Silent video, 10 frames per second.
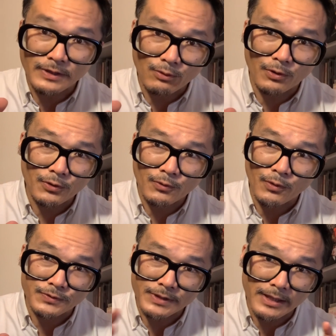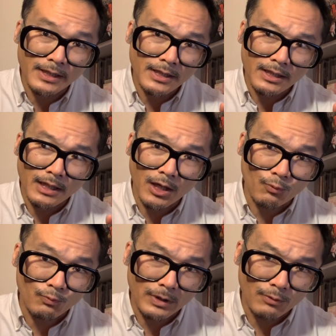quote-unquote, say,
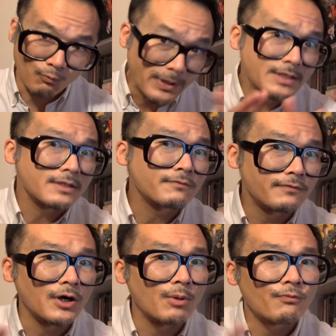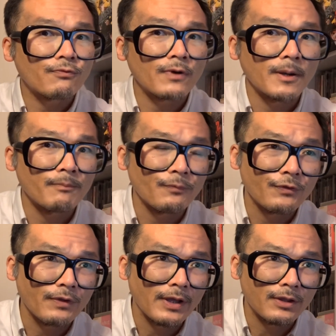recent film from,
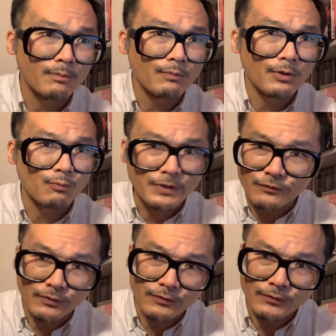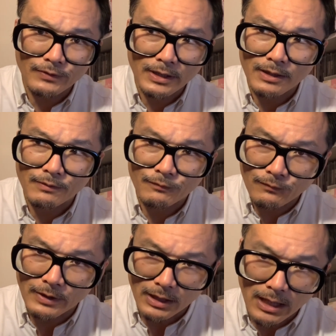say, the recent
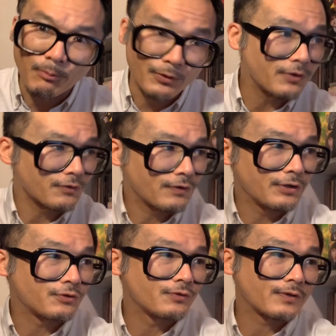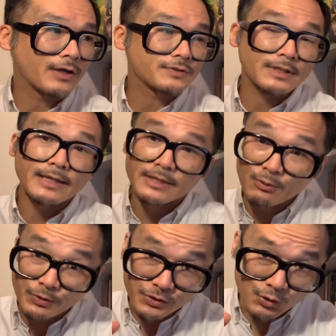couple years here,
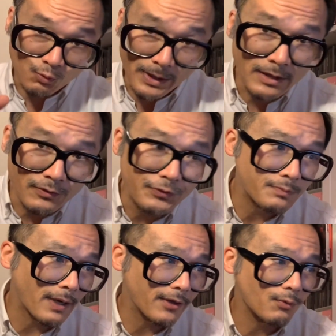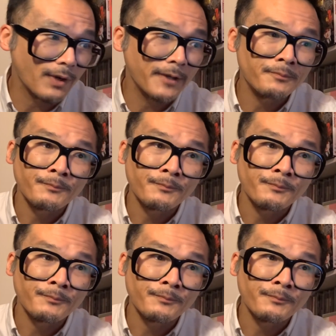2019, which is great news, by the way.